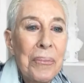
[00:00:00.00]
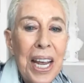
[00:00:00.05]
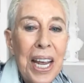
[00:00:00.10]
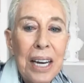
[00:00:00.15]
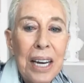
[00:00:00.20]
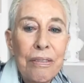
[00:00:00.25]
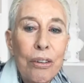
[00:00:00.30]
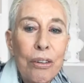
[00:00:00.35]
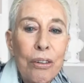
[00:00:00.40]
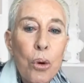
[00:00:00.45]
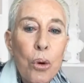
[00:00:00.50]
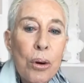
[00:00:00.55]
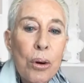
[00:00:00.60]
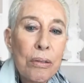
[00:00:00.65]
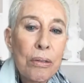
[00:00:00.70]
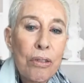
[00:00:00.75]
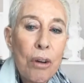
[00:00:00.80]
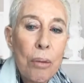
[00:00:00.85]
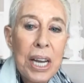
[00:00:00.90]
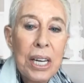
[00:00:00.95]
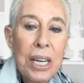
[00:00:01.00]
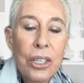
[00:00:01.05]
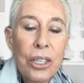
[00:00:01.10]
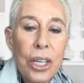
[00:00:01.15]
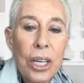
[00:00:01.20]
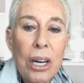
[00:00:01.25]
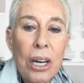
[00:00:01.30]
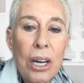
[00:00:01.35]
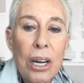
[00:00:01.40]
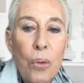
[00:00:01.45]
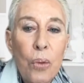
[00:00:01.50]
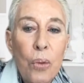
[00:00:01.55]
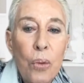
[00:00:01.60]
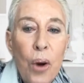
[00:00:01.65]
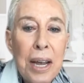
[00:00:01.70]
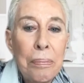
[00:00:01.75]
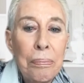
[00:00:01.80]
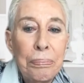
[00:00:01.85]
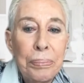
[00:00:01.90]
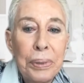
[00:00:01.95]
And for more information on
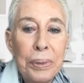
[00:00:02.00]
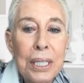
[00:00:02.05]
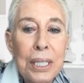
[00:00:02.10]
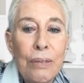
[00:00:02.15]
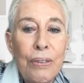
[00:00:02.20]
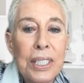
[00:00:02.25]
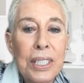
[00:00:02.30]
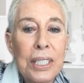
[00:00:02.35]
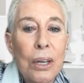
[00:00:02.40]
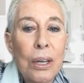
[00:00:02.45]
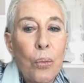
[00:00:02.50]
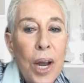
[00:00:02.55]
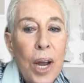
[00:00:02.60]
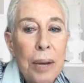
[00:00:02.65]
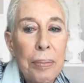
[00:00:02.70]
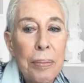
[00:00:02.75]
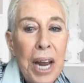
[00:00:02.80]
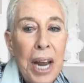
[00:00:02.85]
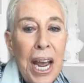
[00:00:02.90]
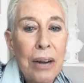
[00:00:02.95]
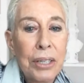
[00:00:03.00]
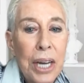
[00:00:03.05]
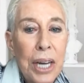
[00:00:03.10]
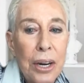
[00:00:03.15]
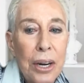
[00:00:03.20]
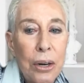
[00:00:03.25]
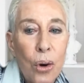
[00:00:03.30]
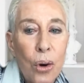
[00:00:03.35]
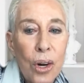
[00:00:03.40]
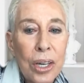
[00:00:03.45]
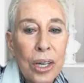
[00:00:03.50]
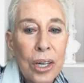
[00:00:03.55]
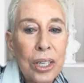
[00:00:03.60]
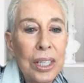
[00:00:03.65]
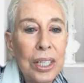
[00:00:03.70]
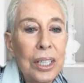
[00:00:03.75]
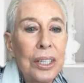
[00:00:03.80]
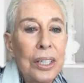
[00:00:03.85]
WHAM, please visit whamnow.org.